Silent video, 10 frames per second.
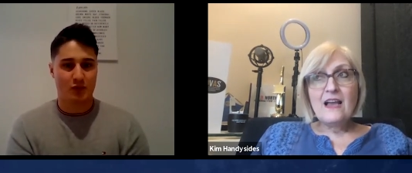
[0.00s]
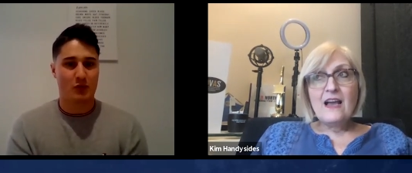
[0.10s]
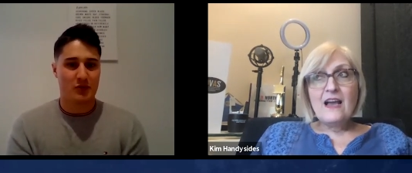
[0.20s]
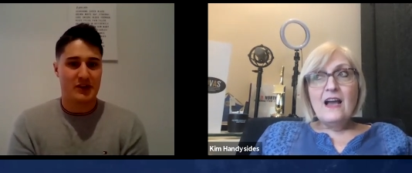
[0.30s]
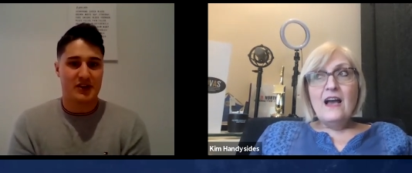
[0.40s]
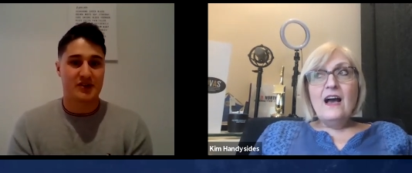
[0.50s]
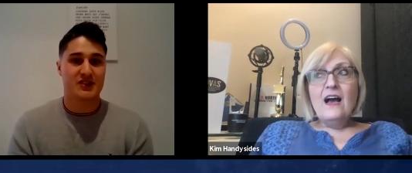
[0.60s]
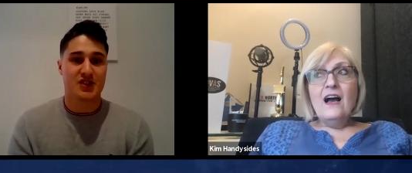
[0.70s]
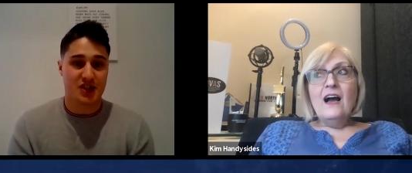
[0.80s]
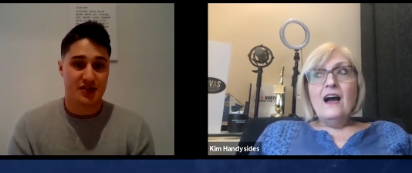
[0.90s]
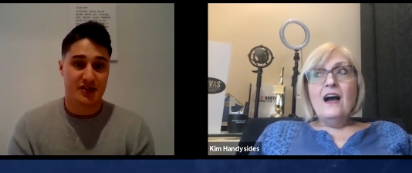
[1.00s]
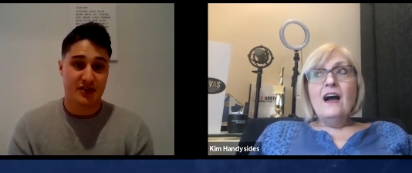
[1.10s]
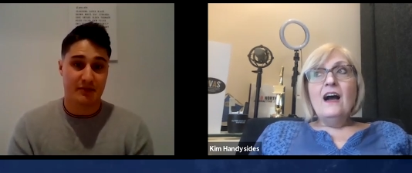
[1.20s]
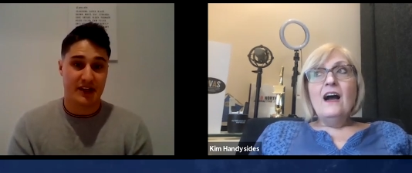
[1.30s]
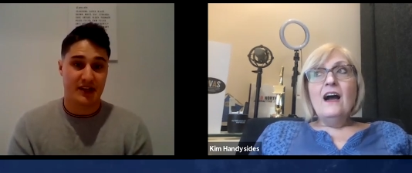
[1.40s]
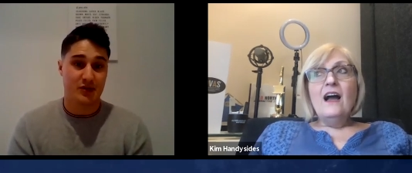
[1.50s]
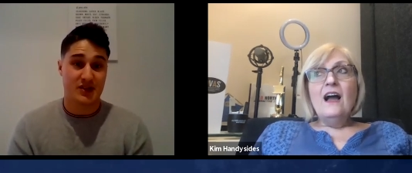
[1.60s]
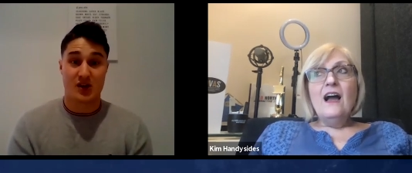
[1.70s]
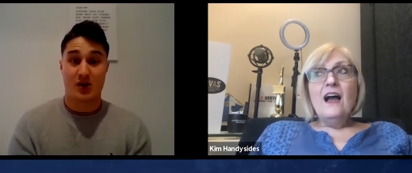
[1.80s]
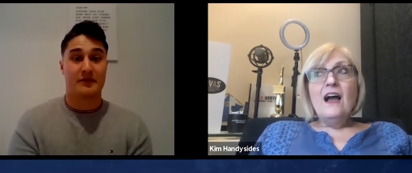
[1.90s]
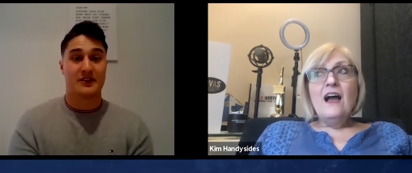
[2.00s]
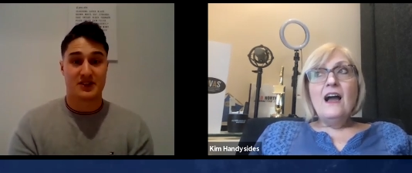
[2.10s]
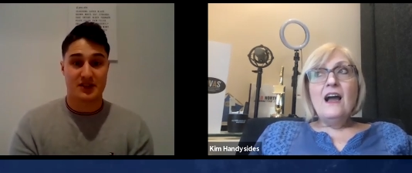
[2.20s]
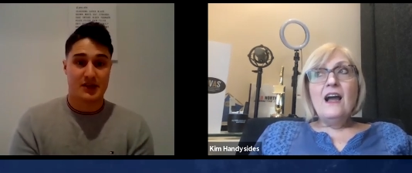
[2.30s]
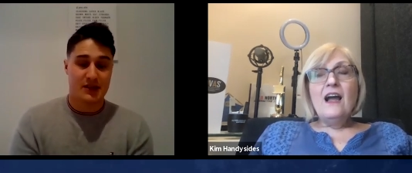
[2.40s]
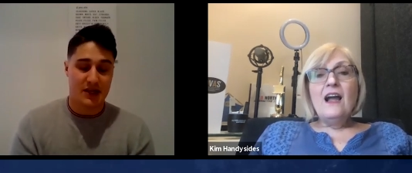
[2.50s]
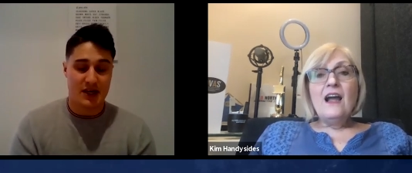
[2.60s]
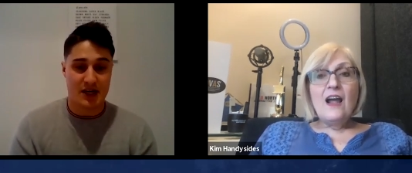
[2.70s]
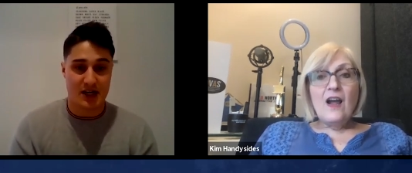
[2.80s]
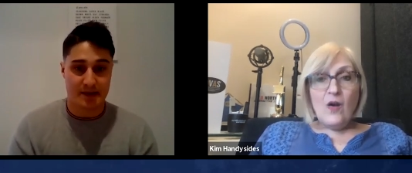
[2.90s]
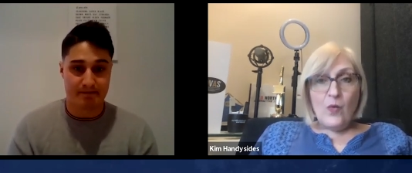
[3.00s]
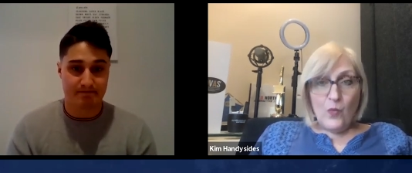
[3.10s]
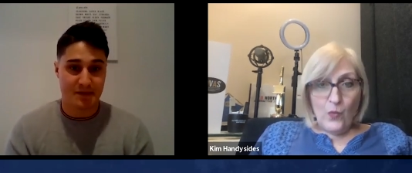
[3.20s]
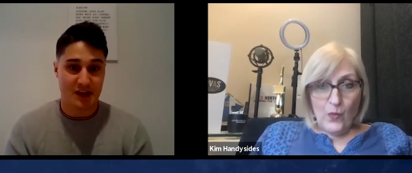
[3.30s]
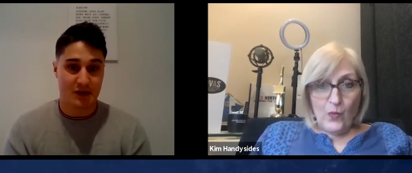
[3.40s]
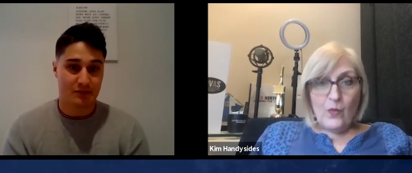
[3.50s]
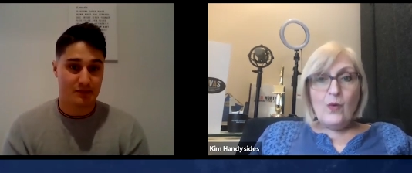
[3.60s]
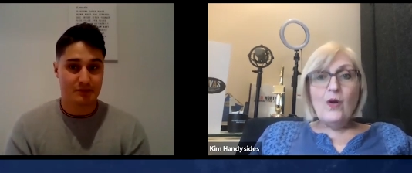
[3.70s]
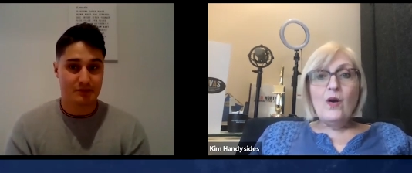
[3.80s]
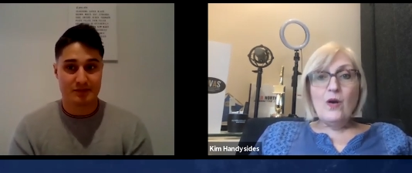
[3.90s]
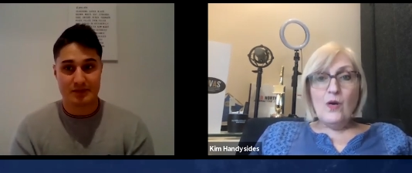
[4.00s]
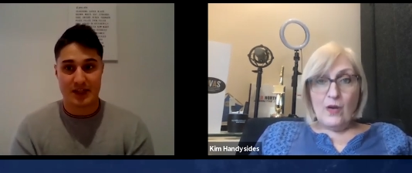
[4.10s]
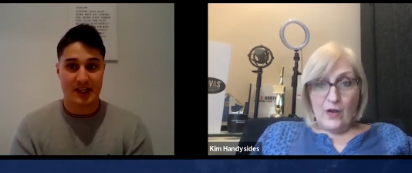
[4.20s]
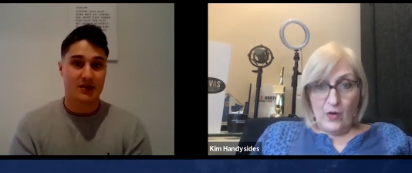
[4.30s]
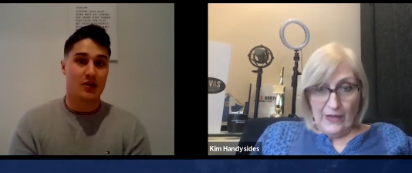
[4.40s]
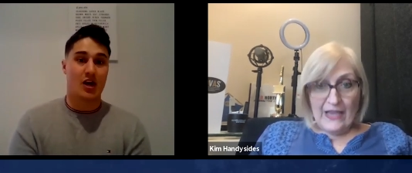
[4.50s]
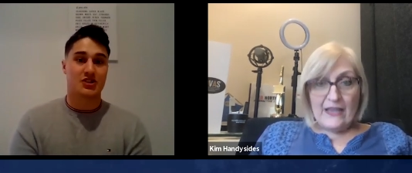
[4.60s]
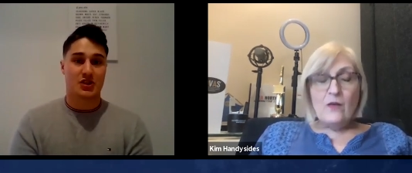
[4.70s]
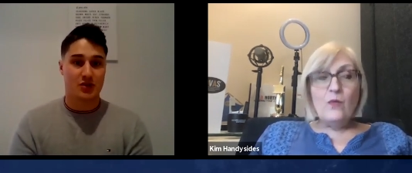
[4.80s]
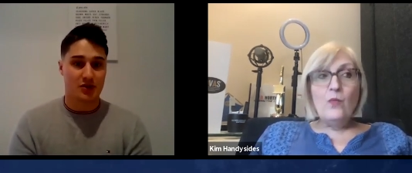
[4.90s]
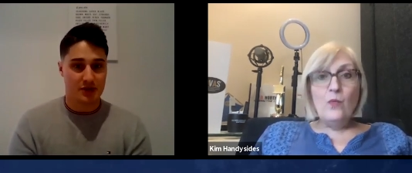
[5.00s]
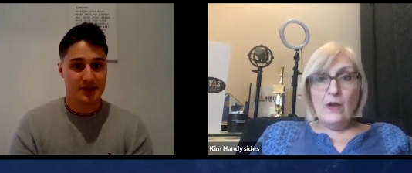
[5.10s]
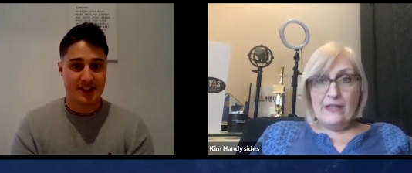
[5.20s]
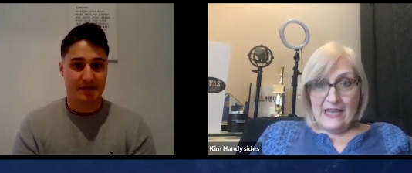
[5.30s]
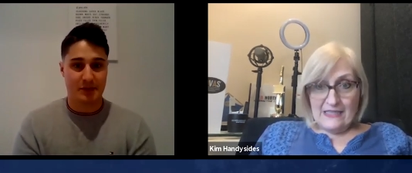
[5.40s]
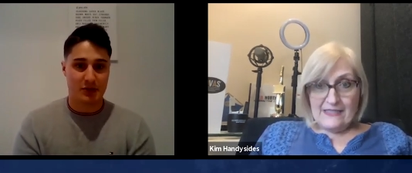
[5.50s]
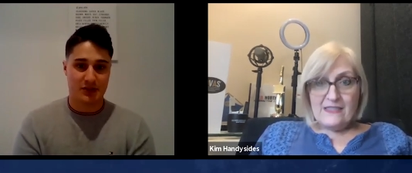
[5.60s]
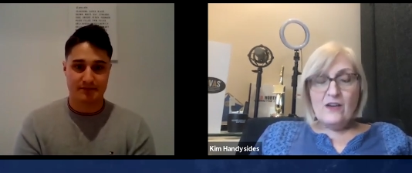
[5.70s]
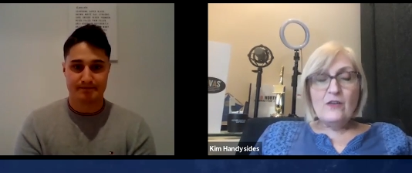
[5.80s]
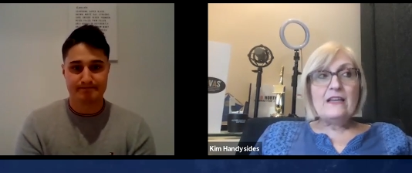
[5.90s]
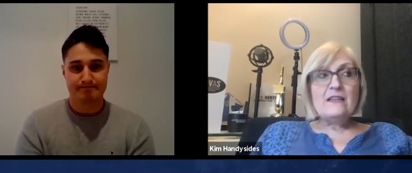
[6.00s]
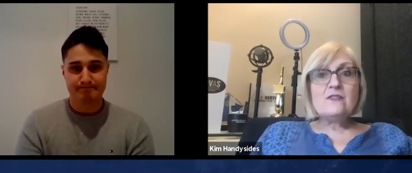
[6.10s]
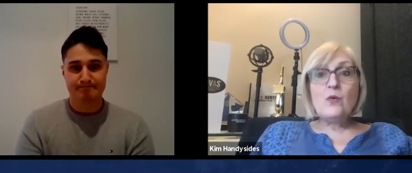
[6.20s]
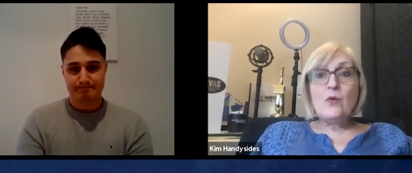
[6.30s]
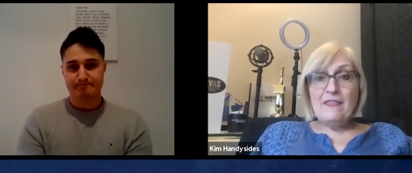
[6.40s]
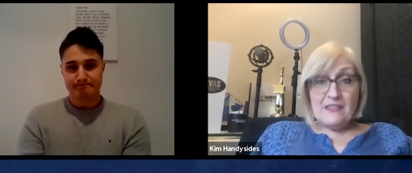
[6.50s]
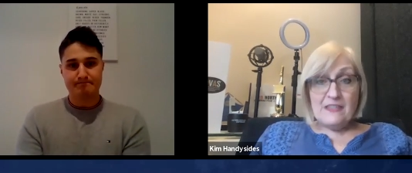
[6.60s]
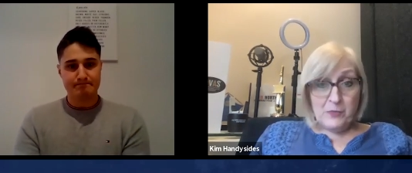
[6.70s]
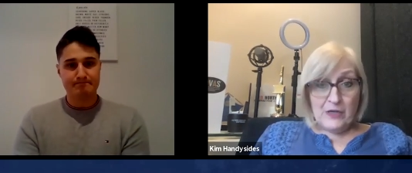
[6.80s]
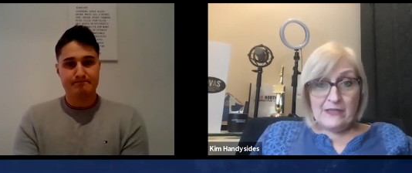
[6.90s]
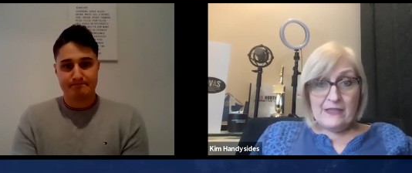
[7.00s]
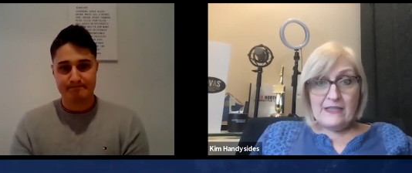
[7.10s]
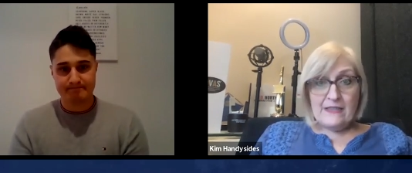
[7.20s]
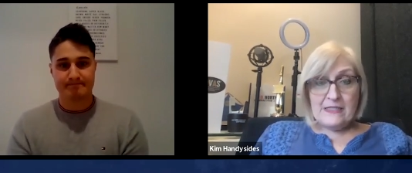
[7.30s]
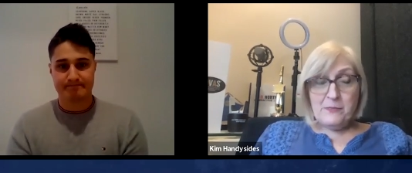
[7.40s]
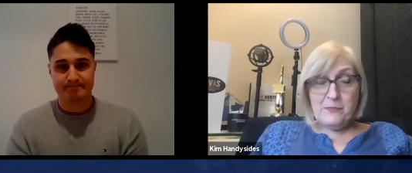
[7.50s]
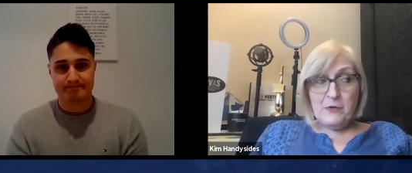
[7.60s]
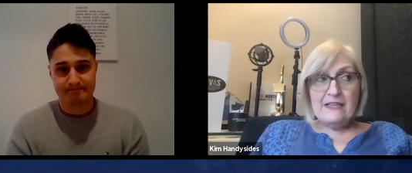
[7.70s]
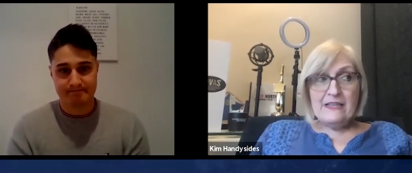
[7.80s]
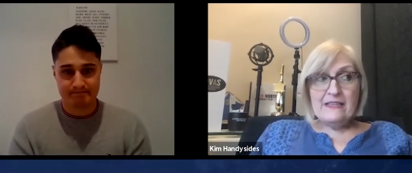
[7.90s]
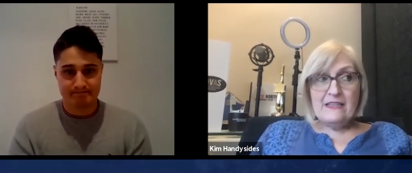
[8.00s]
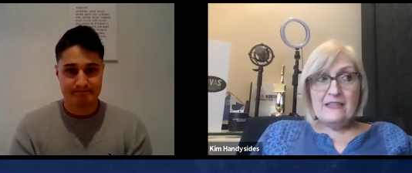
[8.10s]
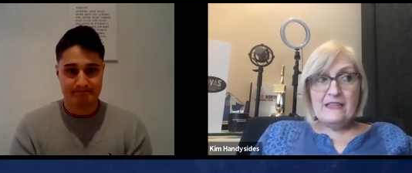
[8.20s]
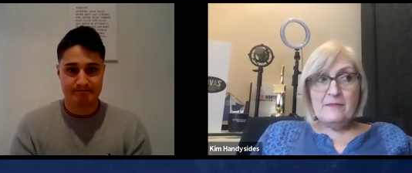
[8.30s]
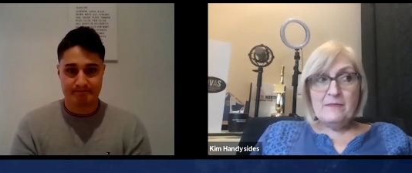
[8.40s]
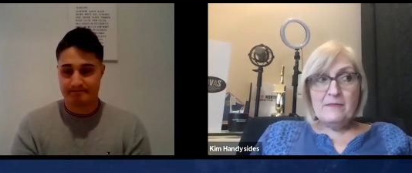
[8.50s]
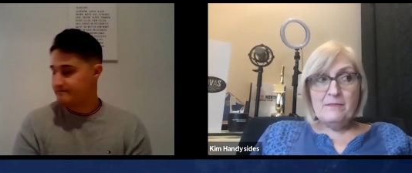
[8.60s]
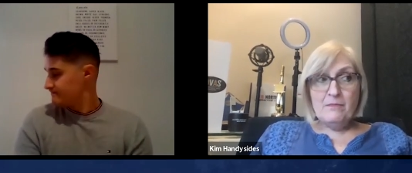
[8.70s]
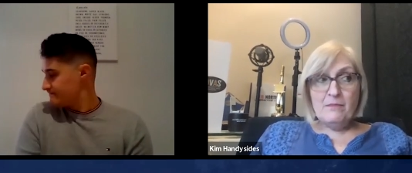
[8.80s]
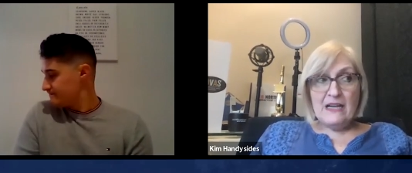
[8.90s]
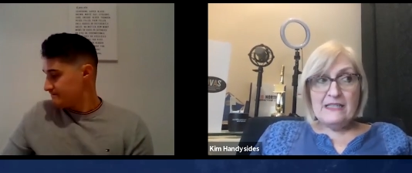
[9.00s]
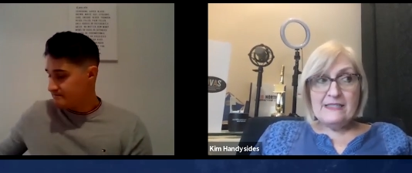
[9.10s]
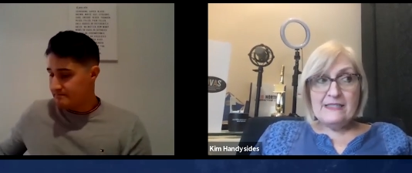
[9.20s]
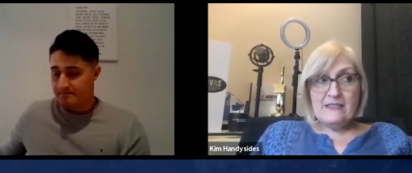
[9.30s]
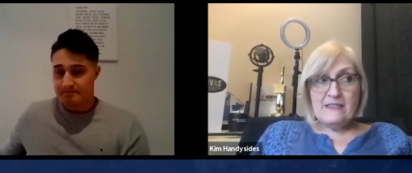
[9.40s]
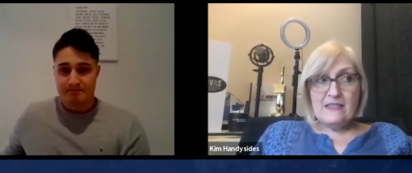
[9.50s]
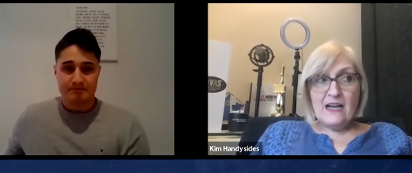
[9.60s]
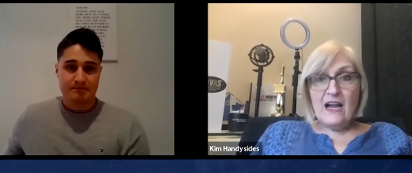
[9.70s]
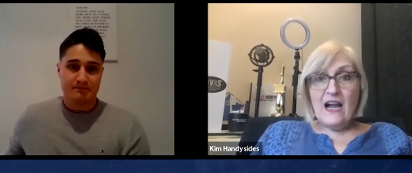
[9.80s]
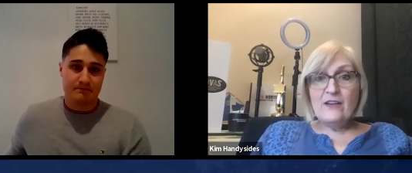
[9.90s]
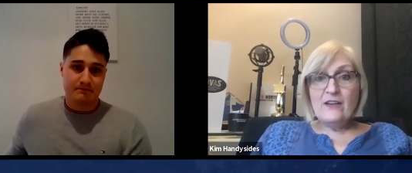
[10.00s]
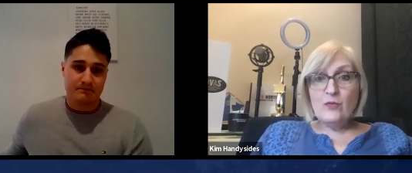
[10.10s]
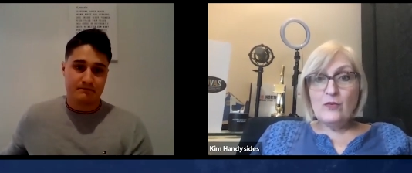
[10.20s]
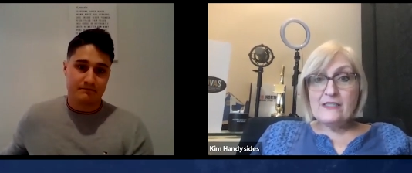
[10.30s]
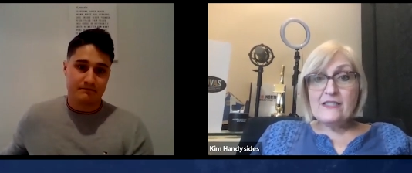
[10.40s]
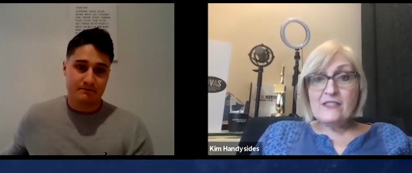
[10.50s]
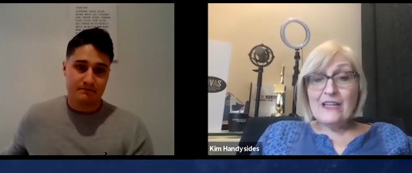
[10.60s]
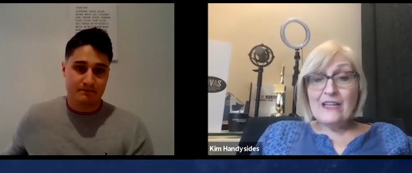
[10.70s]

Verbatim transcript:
Speaker 1: And what would be your suggestion to somebody who's a novice, um, you know? Okay, yes.
Speaker 2: Okay, so at this point, in, at this point in, the, in my, I don't necessarily